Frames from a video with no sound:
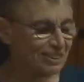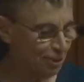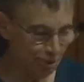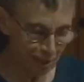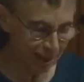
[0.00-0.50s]

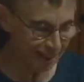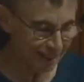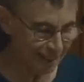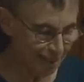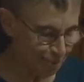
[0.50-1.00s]
So
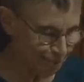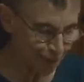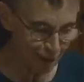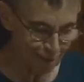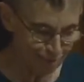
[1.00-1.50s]
it's the
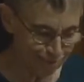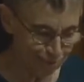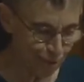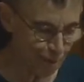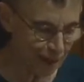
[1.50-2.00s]

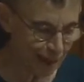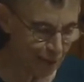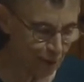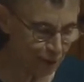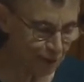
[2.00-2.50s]
rubbing
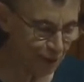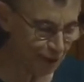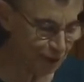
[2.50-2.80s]
elbows of